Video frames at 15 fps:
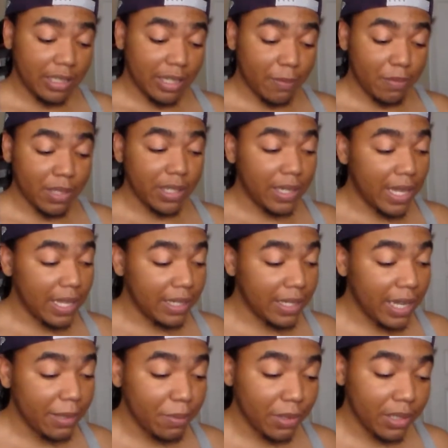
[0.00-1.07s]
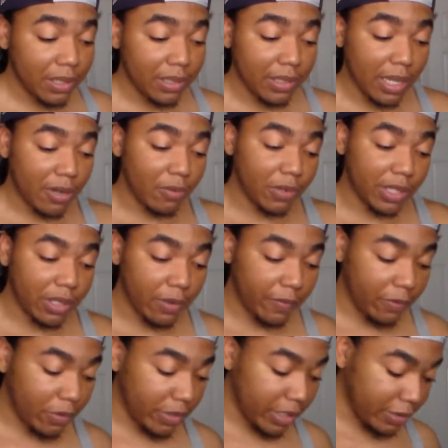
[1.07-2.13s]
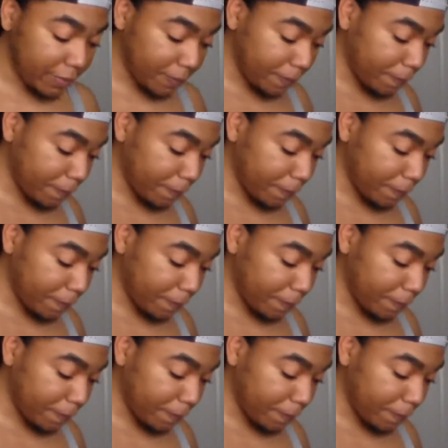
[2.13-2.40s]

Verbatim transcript: That big net diaper I don't care for.